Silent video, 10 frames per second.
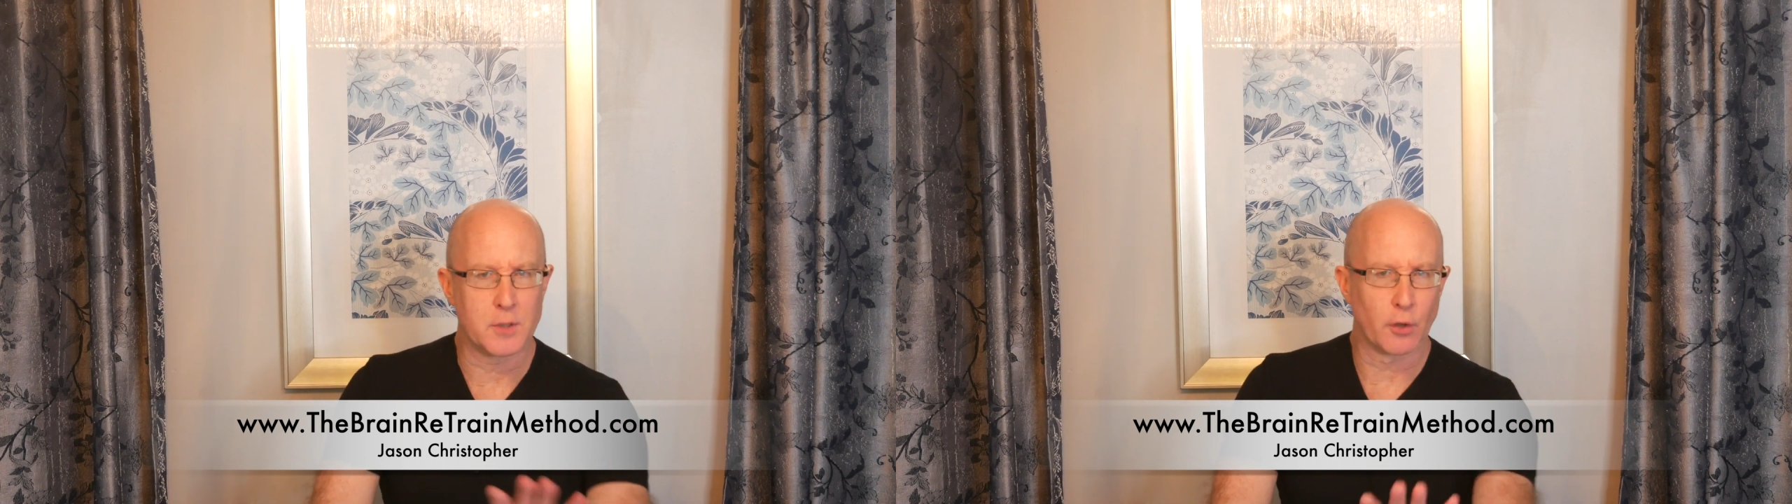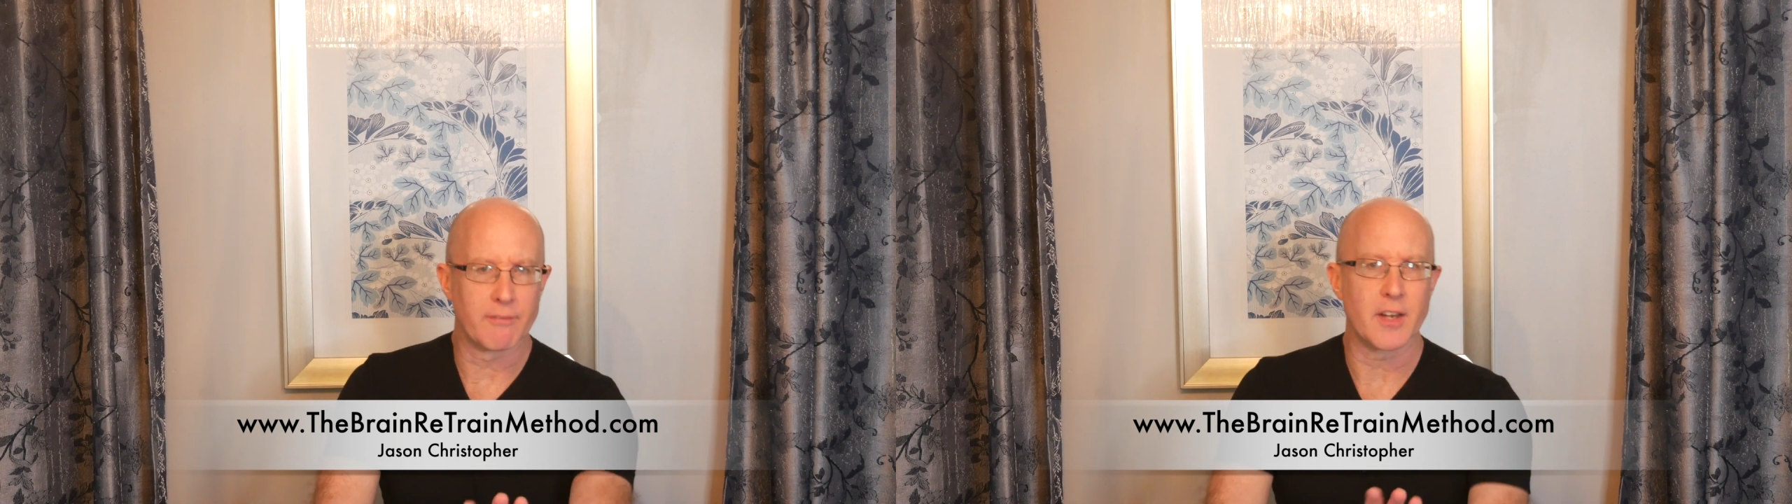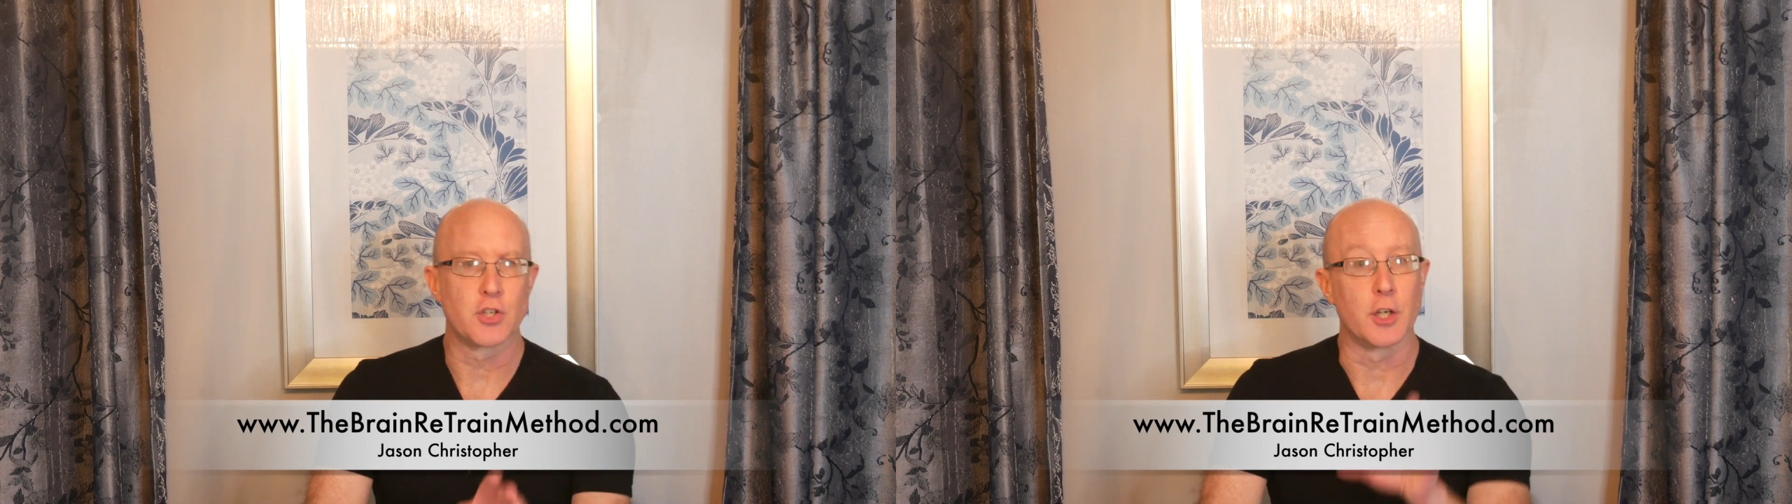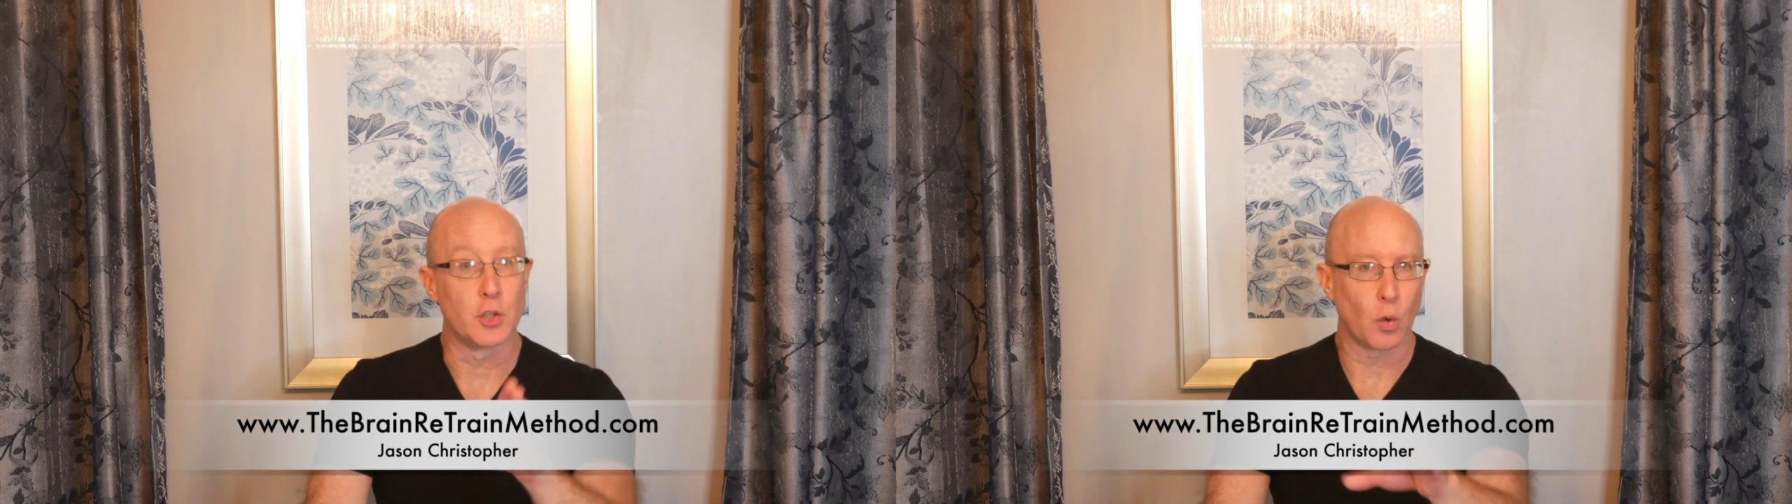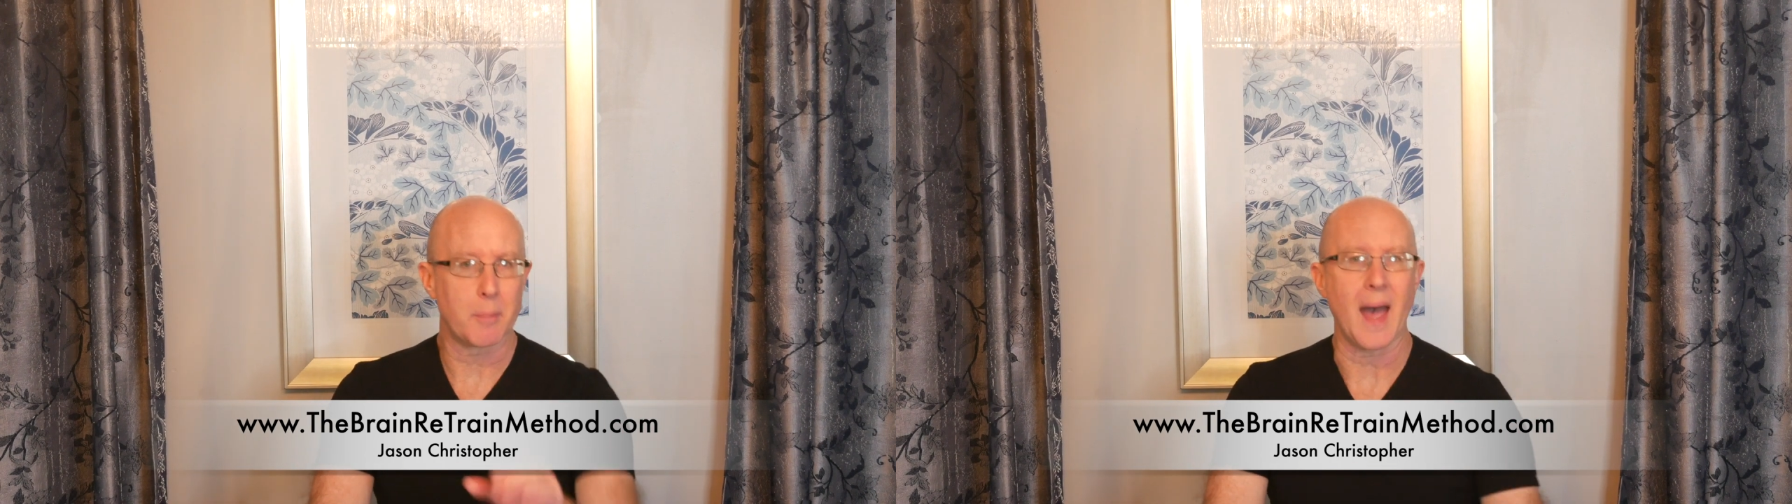your vision,
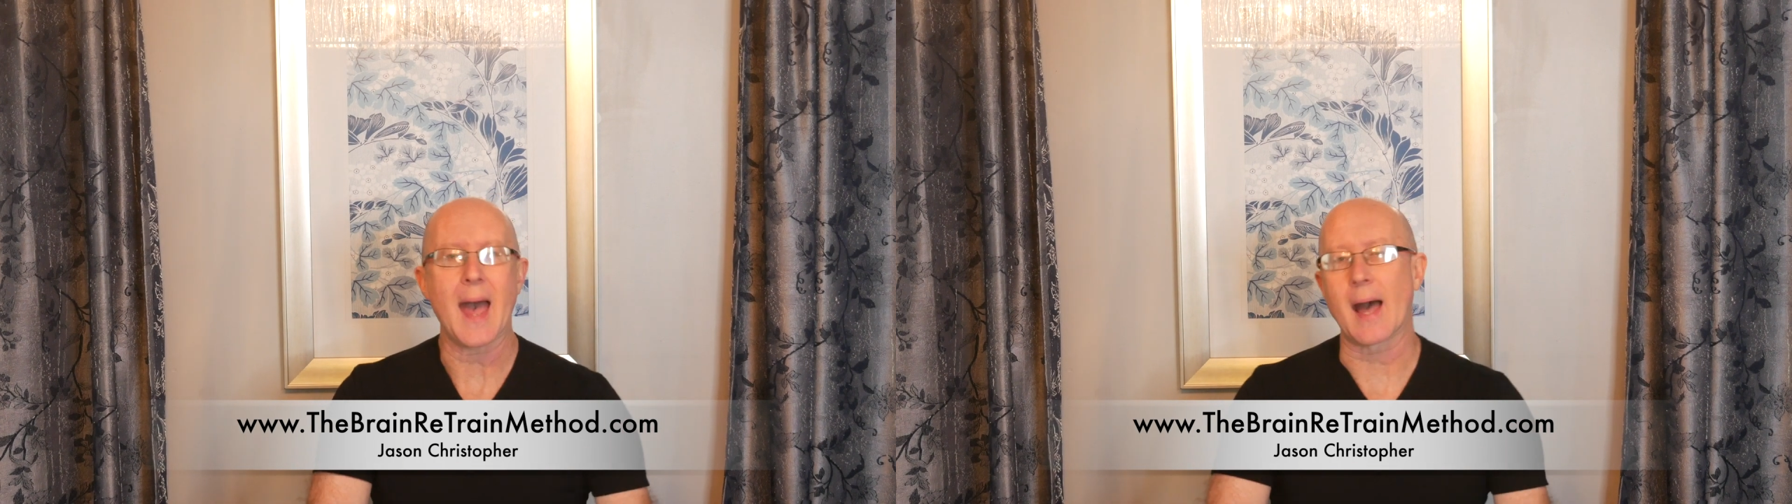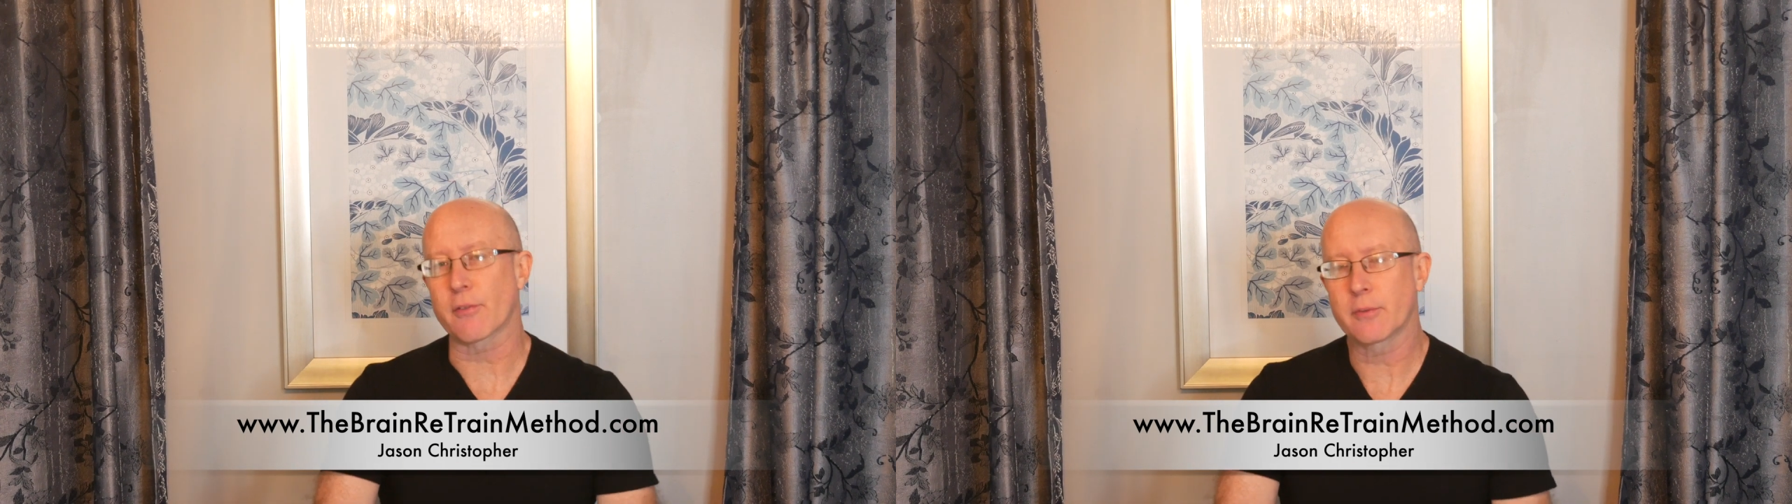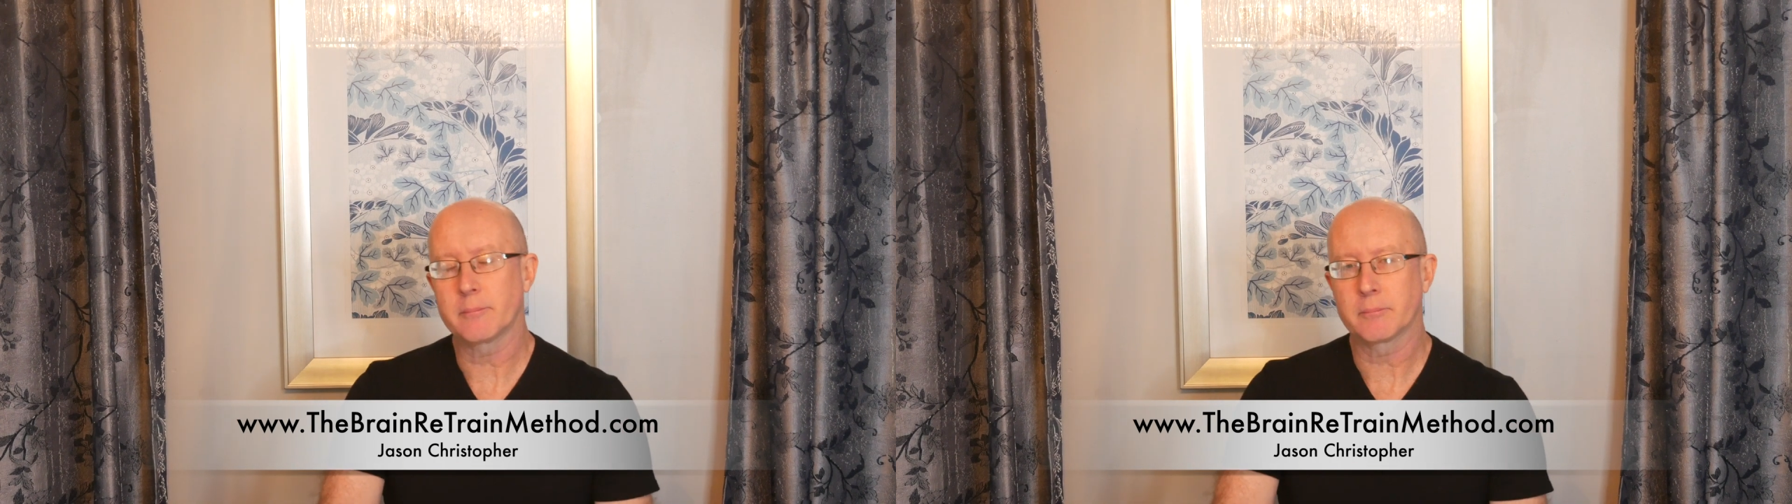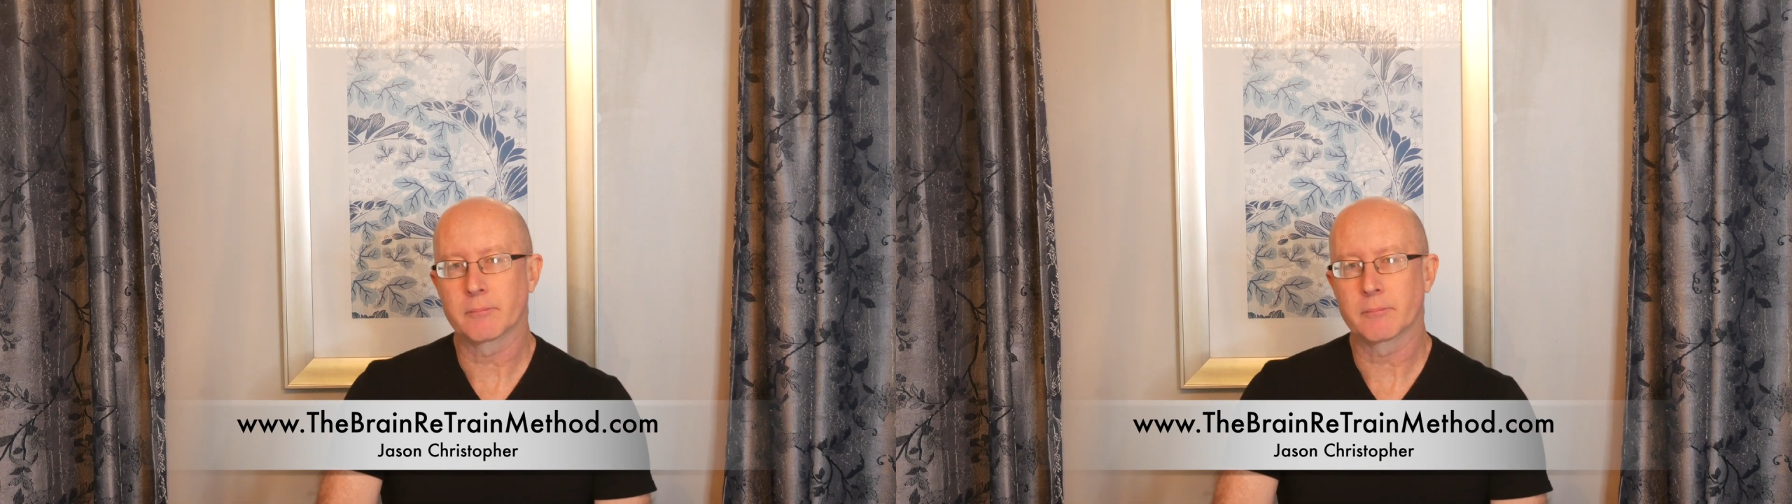your path,